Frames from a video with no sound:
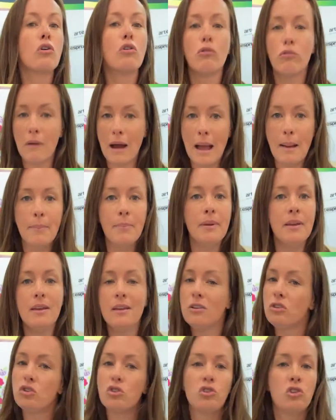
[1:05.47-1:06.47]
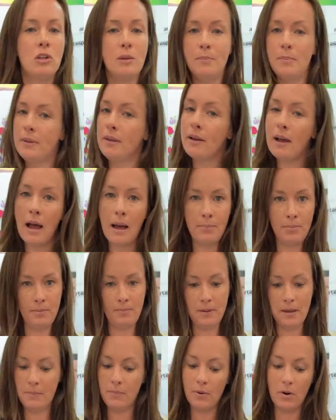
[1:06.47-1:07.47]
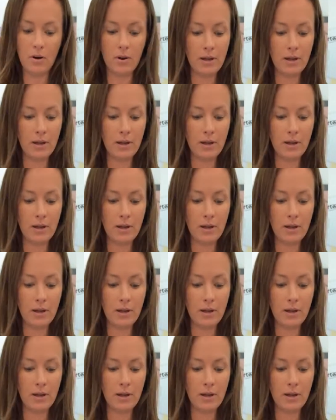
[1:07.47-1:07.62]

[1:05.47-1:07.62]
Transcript: crappy, cheapy copy paper.